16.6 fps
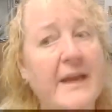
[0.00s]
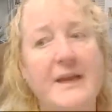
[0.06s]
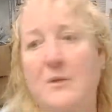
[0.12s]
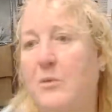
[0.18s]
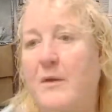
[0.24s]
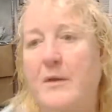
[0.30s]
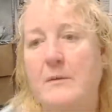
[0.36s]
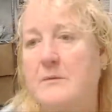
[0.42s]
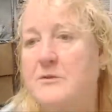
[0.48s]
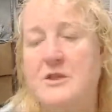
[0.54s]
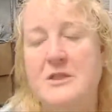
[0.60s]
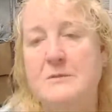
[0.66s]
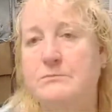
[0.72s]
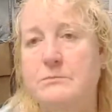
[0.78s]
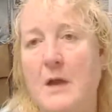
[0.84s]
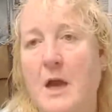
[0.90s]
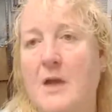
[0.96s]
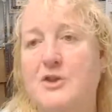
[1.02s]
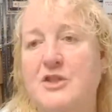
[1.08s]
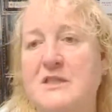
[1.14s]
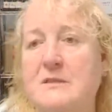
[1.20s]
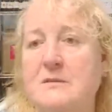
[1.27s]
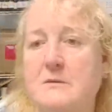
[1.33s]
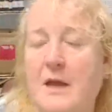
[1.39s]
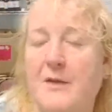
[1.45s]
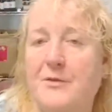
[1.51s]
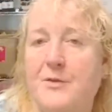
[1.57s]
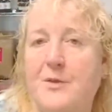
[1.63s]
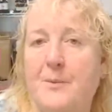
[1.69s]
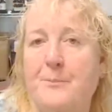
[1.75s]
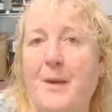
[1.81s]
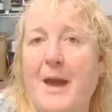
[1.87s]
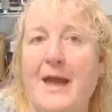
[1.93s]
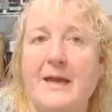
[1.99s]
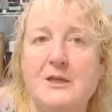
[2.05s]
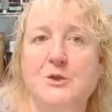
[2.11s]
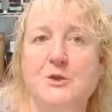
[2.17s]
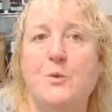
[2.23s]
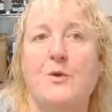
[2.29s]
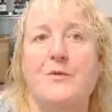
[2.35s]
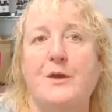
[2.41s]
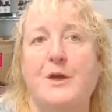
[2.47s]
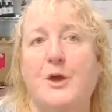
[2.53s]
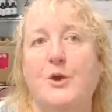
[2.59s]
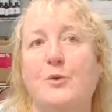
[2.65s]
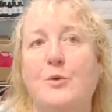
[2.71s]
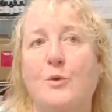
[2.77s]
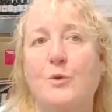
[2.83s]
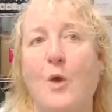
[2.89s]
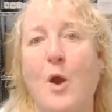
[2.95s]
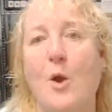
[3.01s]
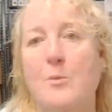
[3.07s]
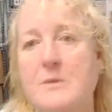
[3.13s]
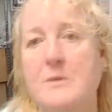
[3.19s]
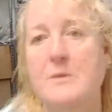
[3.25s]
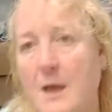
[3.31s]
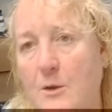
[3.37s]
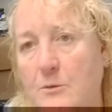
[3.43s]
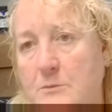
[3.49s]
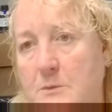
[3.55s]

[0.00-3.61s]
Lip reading: Anyway, just the page where the Google Chrome is on.